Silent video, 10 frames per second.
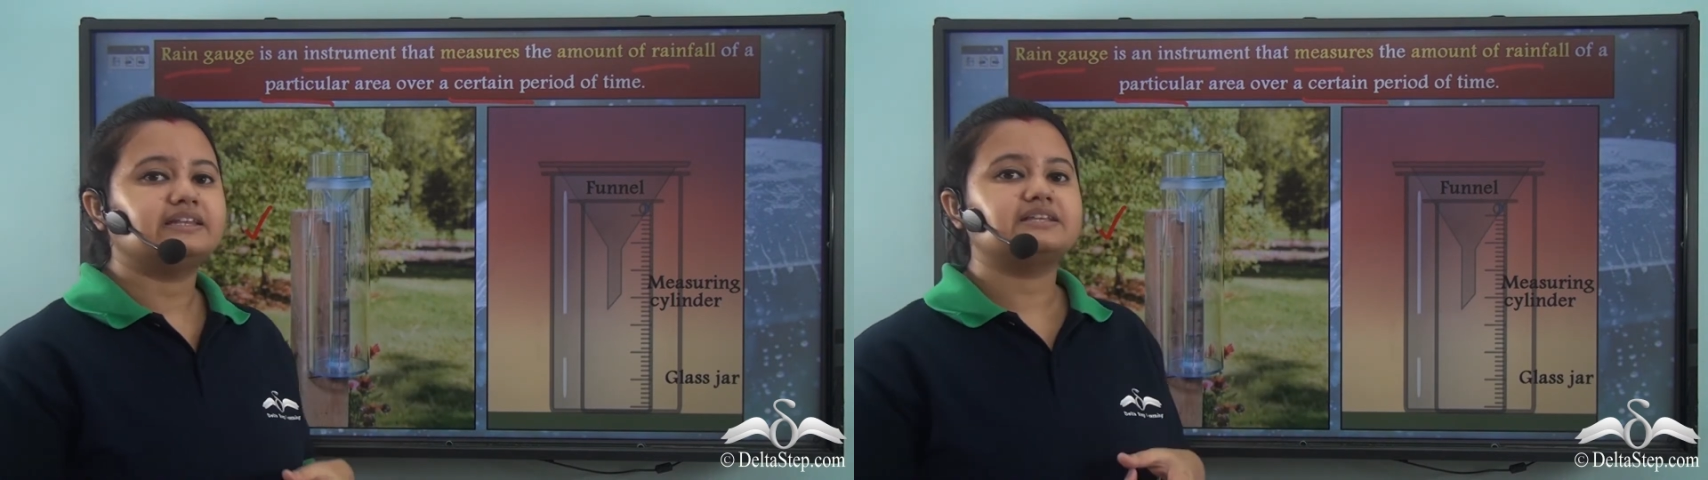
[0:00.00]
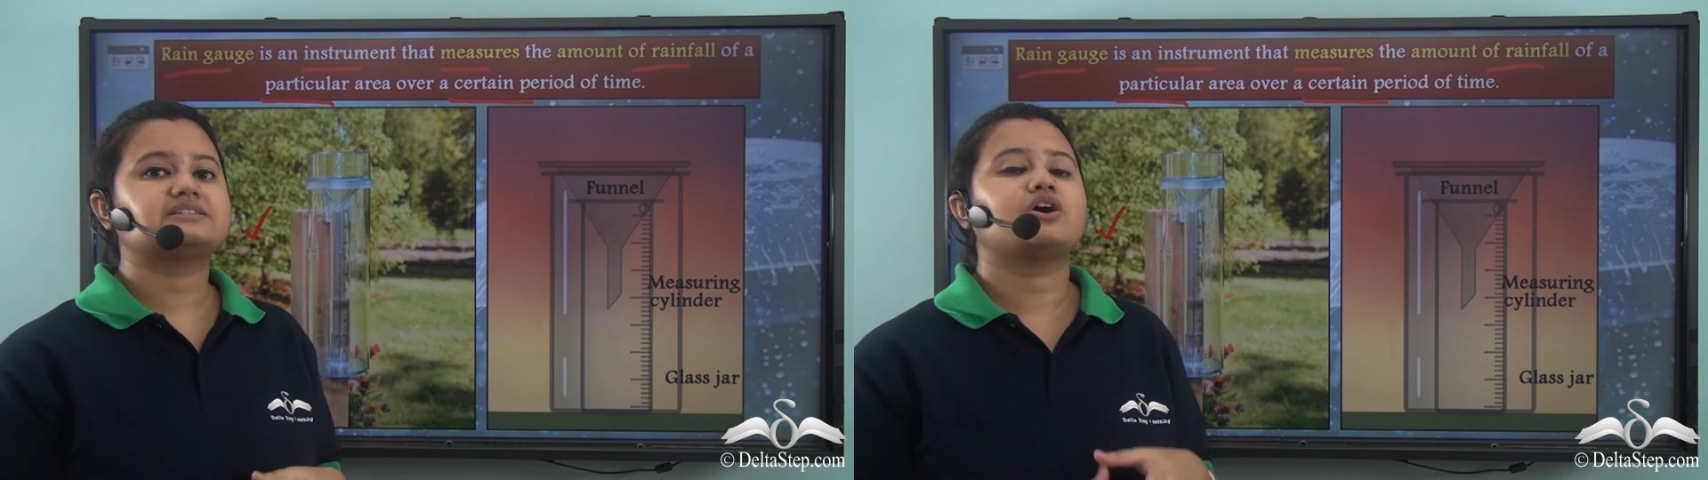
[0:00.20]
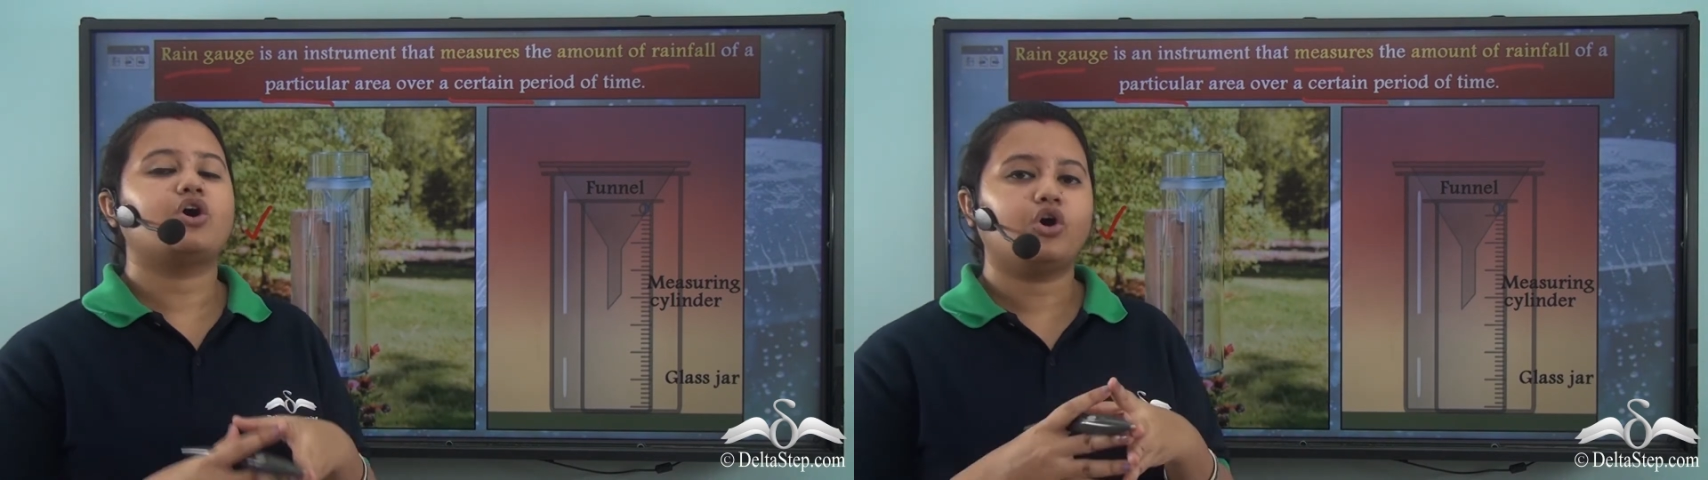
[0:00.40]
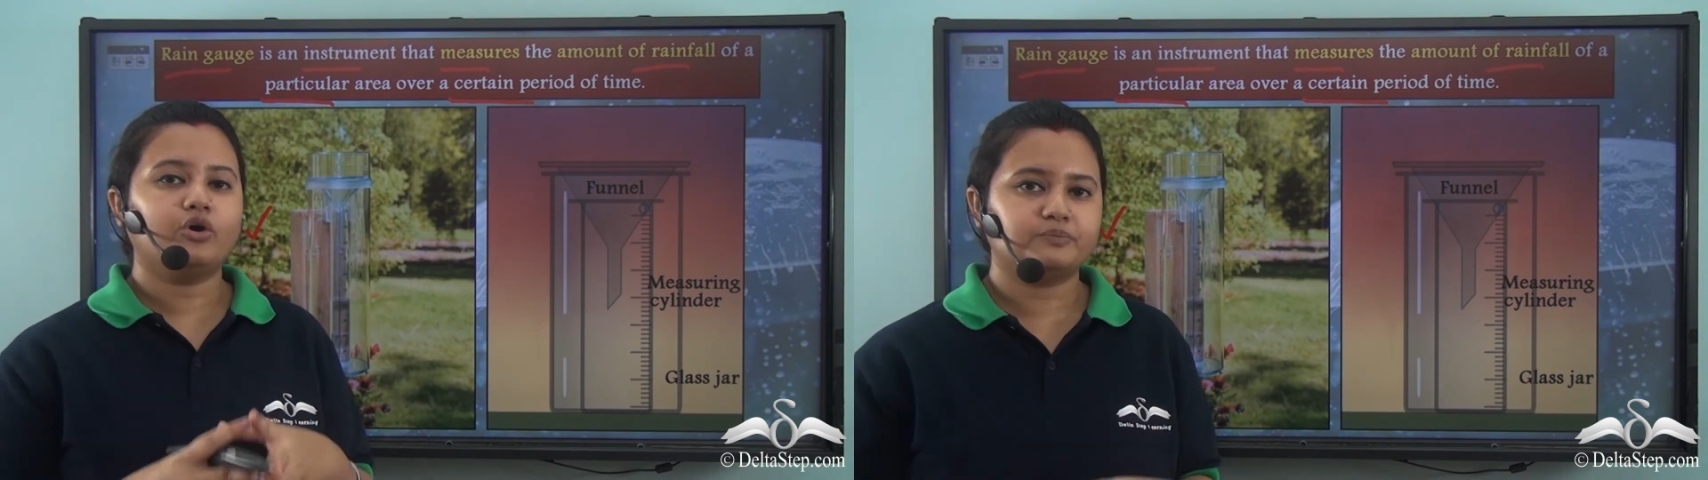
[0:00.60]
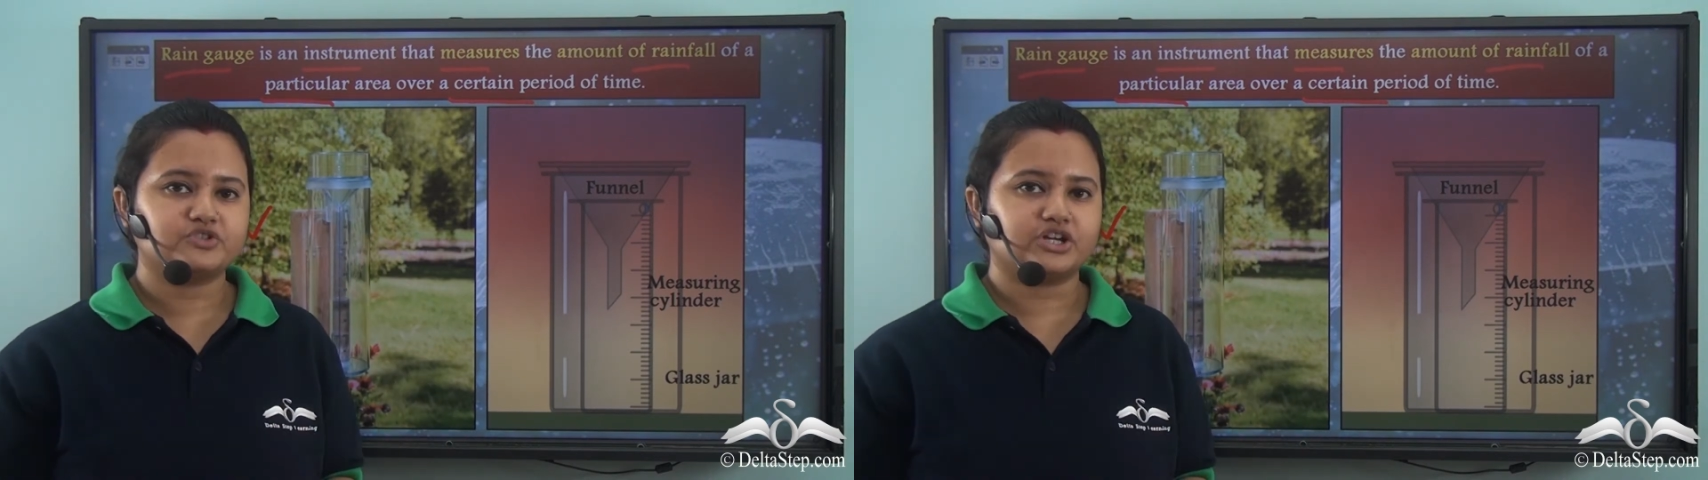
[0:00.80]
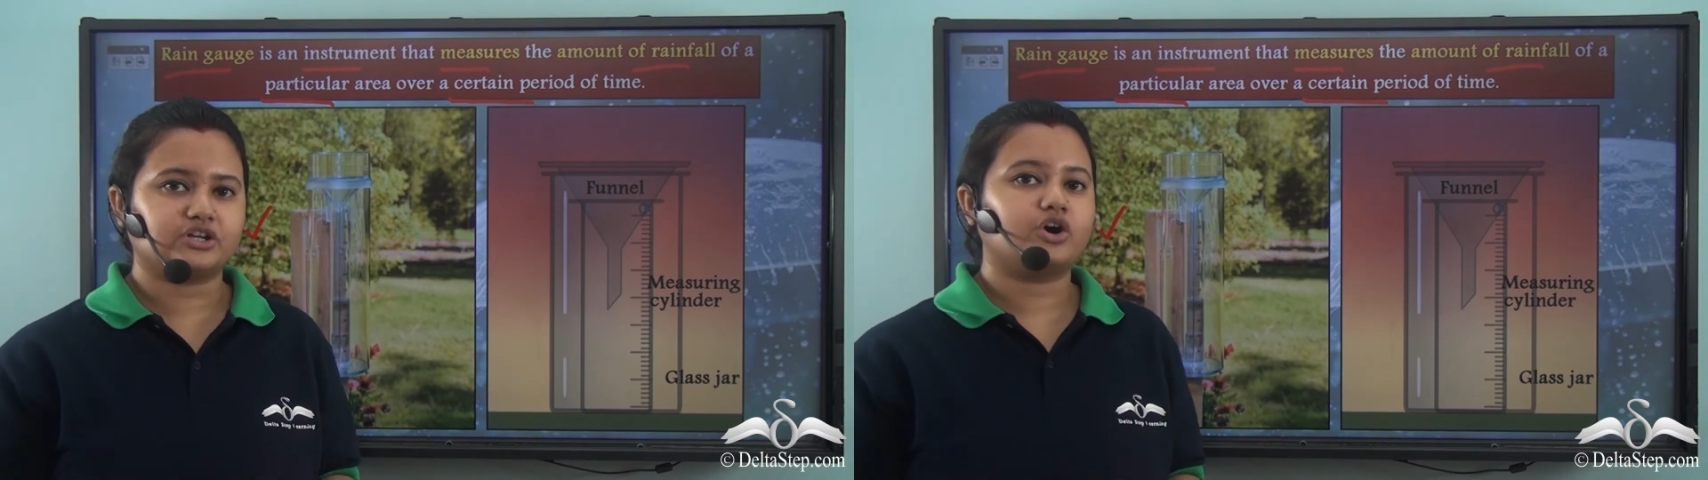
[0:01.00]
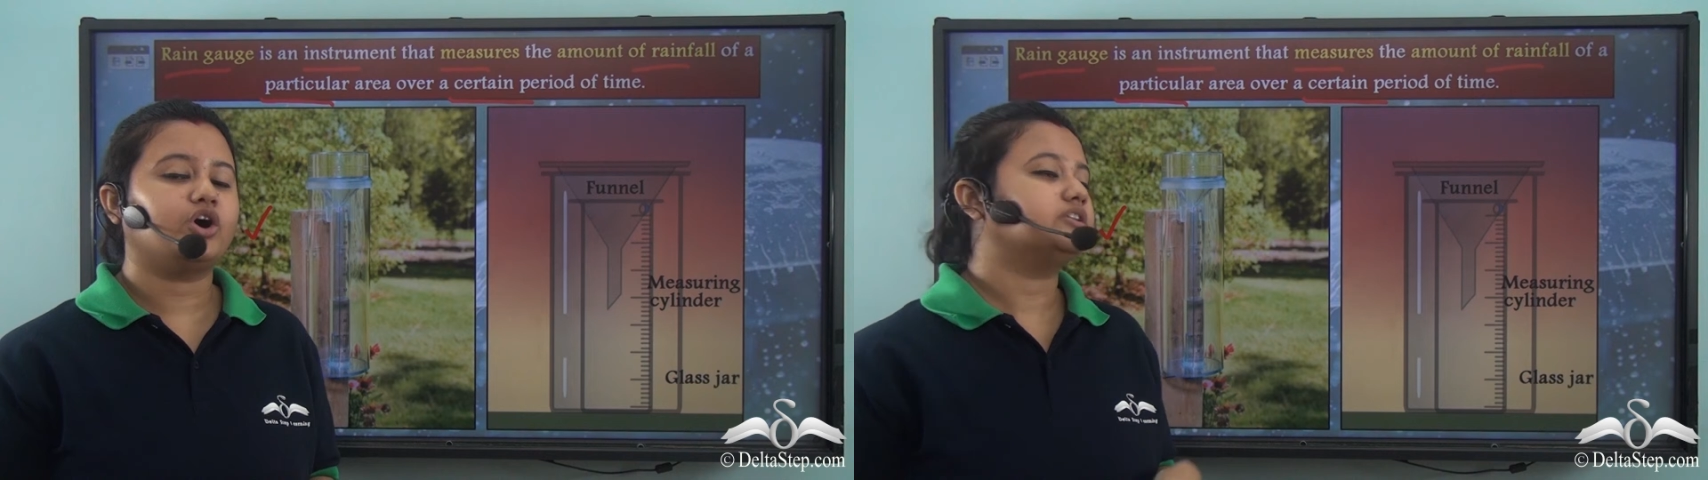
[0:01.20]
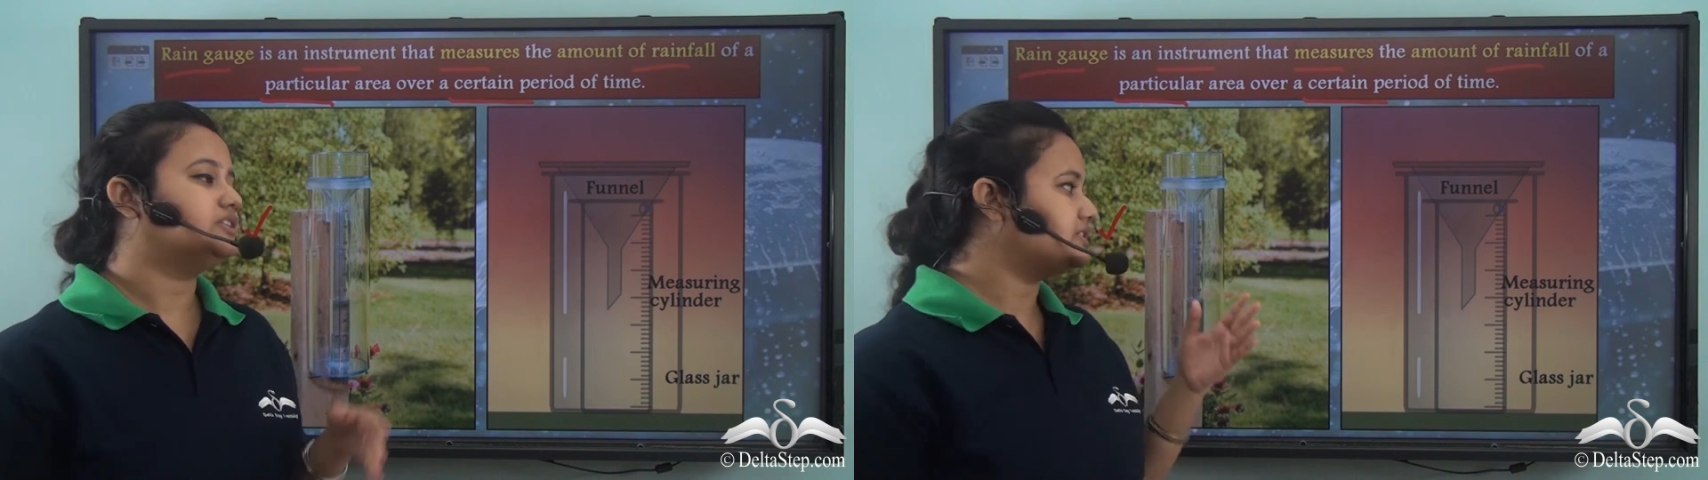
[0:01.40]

this object or